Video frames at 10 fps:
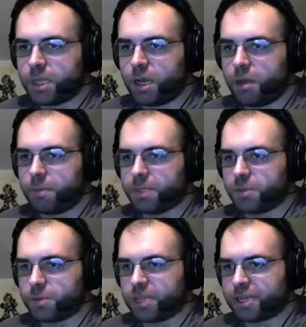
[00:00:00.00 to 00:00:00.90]
This
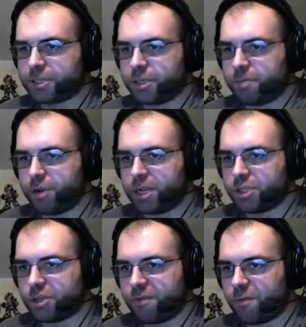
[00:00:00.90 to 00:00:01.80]
one's actually pretty
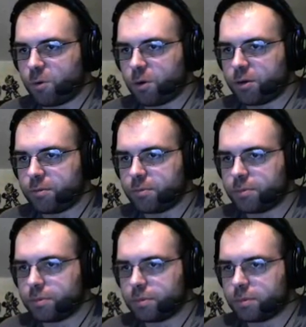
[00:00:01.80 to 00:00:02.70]
straightforward.
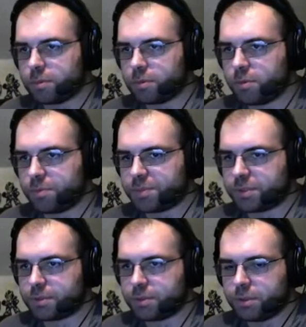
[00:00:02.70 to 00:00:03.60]
Whoops.
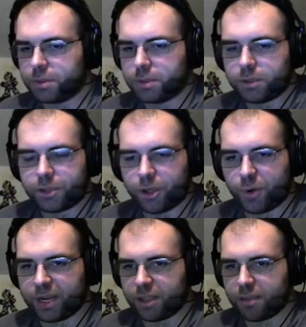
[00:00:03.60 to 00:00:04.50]
Go
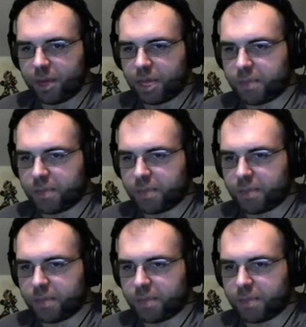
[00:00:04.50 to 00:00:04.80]
into the pipe.